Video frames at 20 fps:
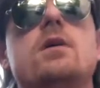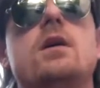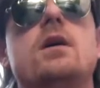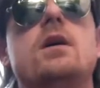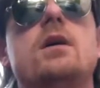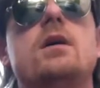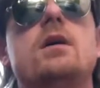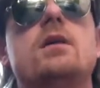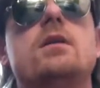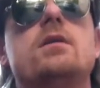
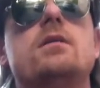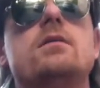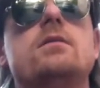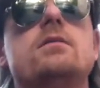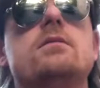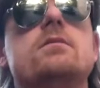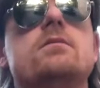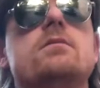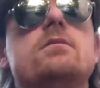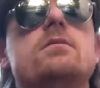uh,
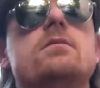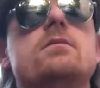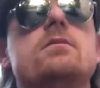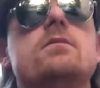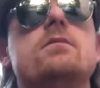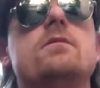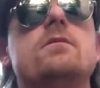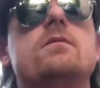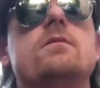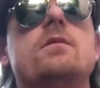
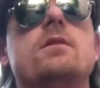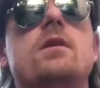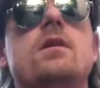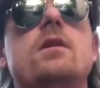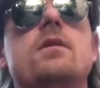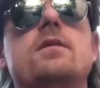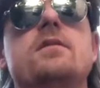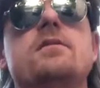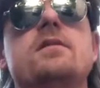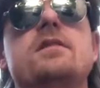
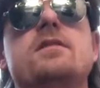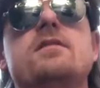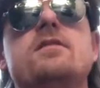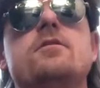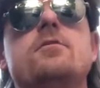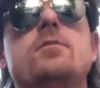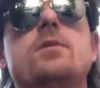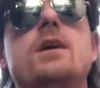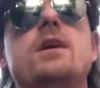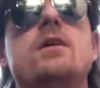all the seasons
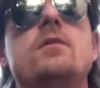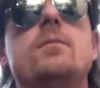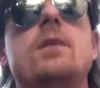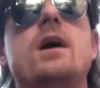of Breaking